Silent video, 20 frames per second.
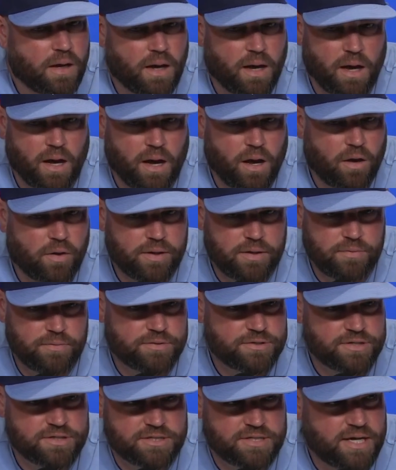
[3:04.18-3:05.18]
Oh, he
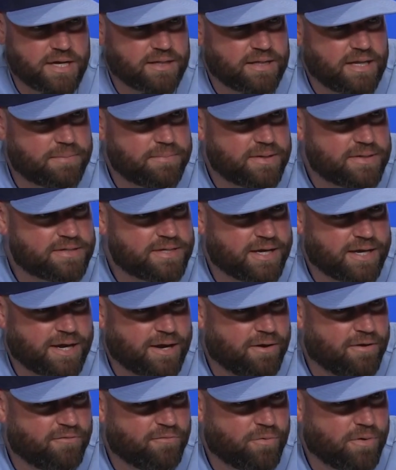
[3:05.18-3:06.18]
was just saying, let me take
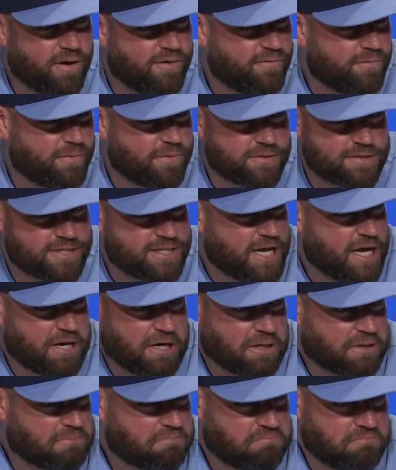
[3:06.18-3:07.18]
care of where everyone's
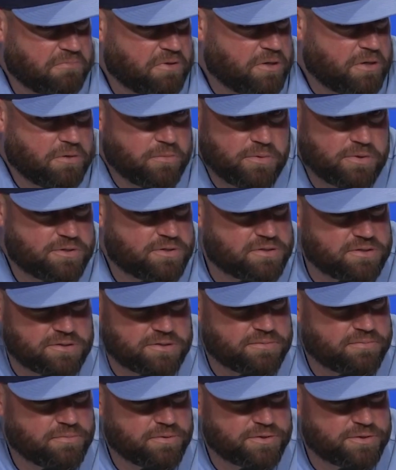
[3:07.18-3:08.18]
standing, you know, which
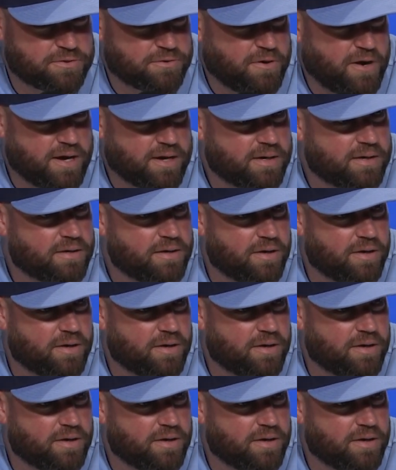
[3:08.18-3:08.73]
is great.